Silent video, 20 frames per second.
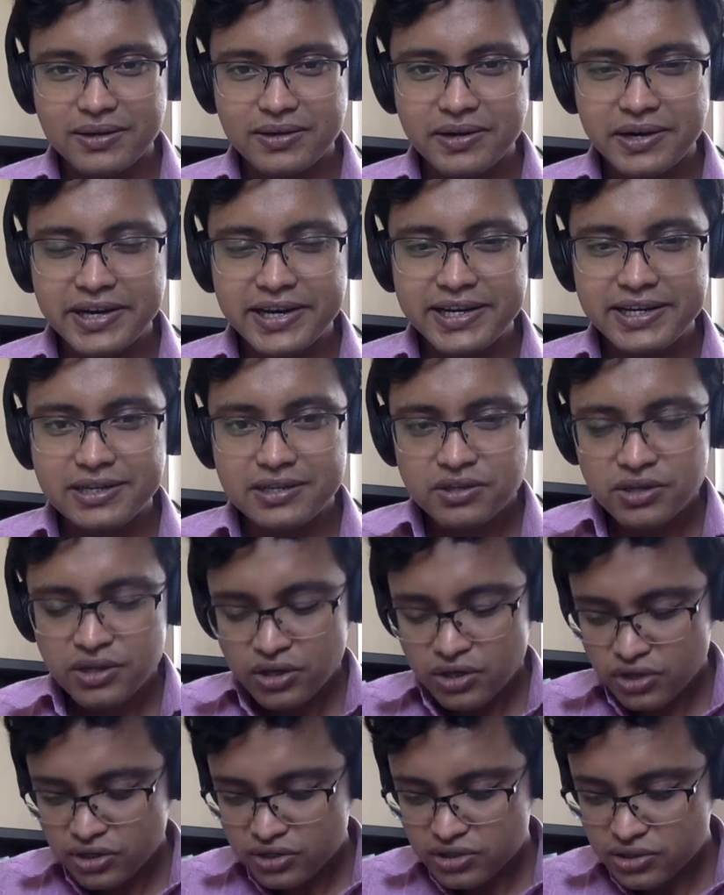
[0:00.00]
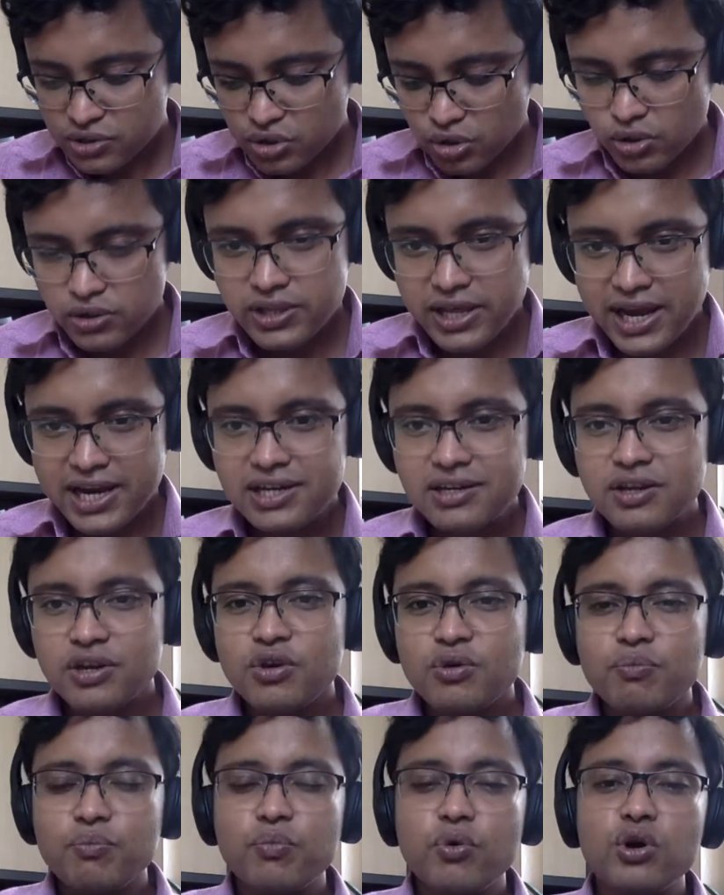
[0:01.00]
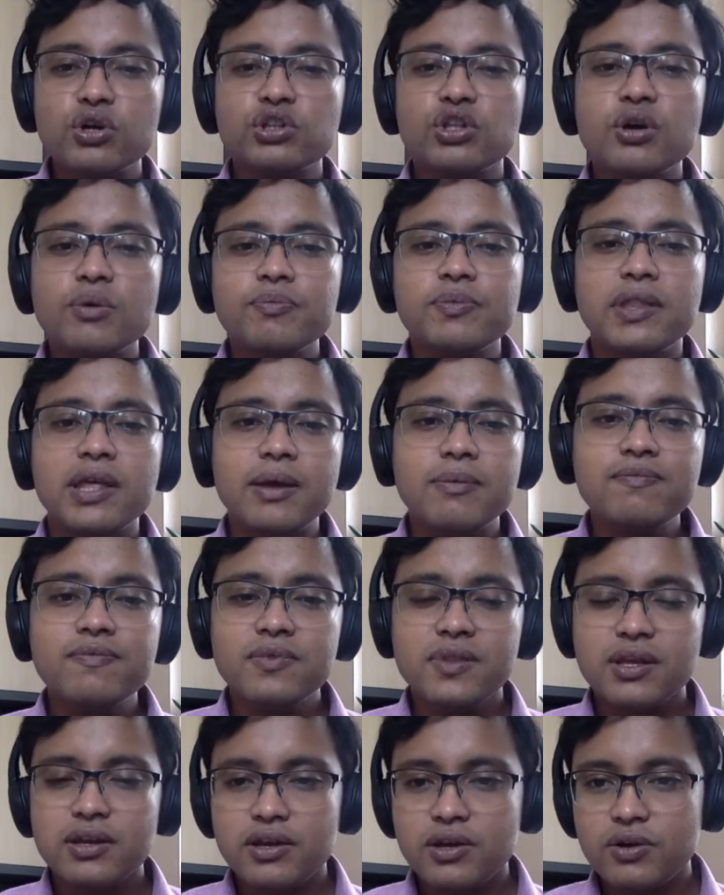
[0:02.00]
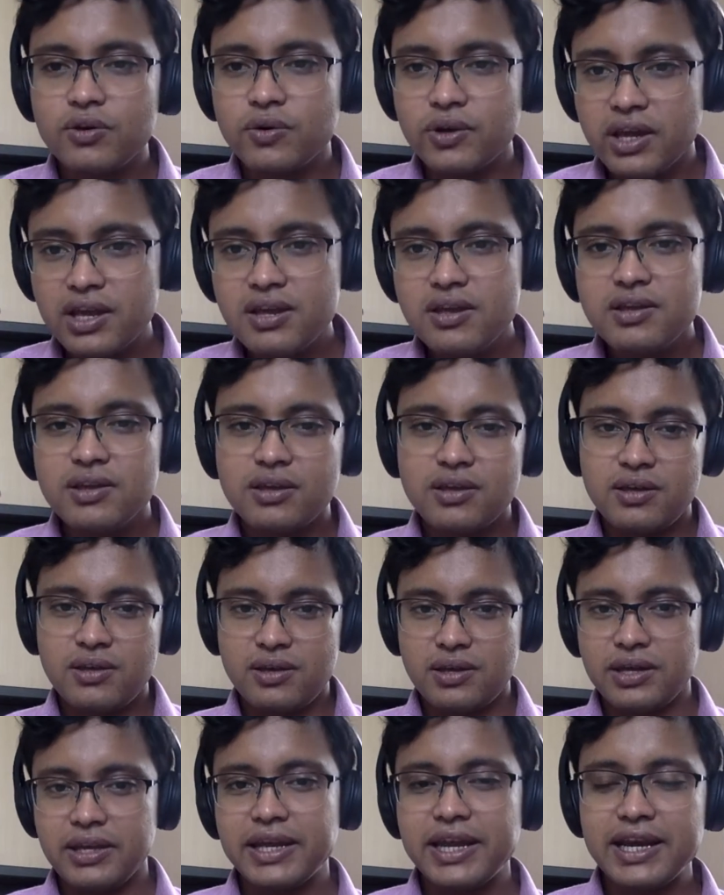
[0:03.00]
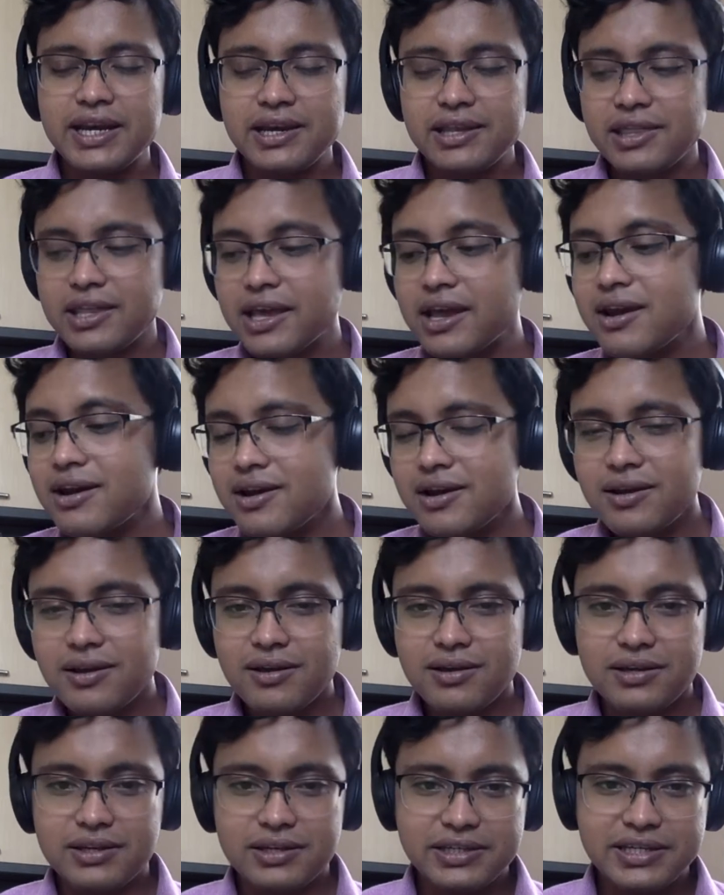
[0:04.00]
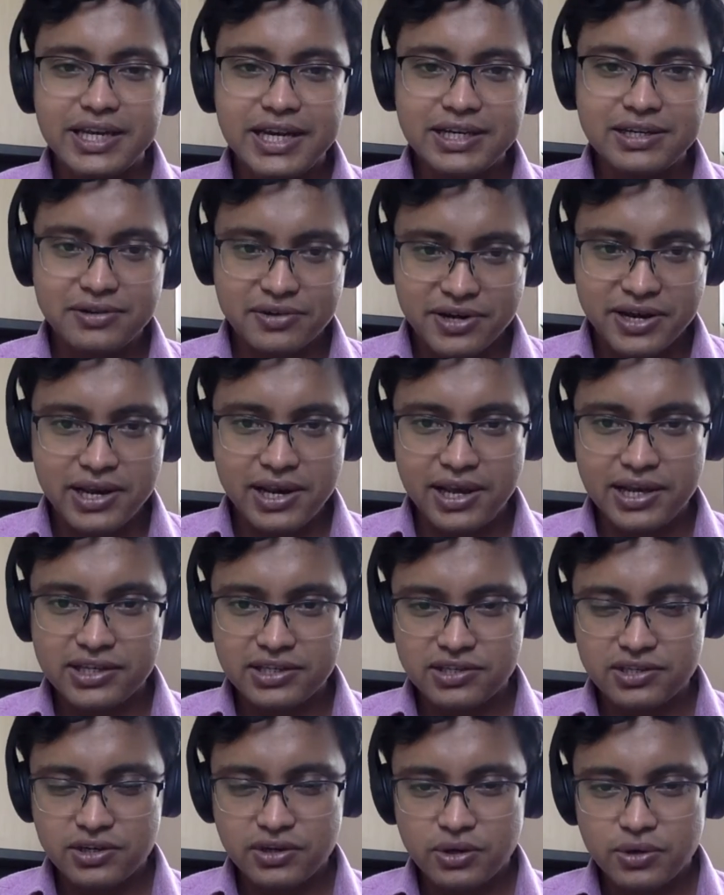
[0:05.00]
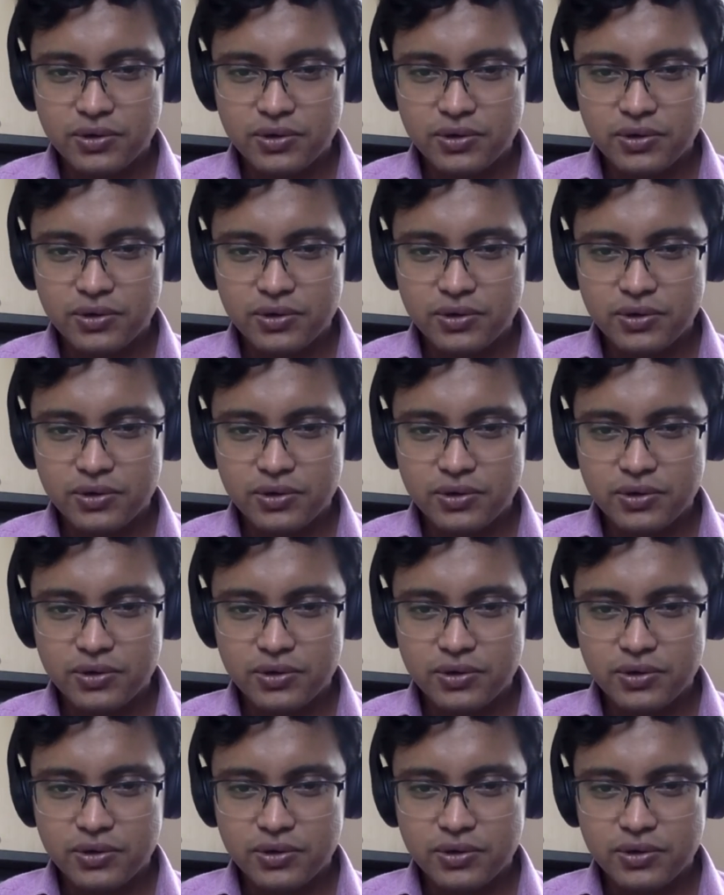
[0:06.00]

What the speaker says: credit, so that both of them, okay, get their debt realized.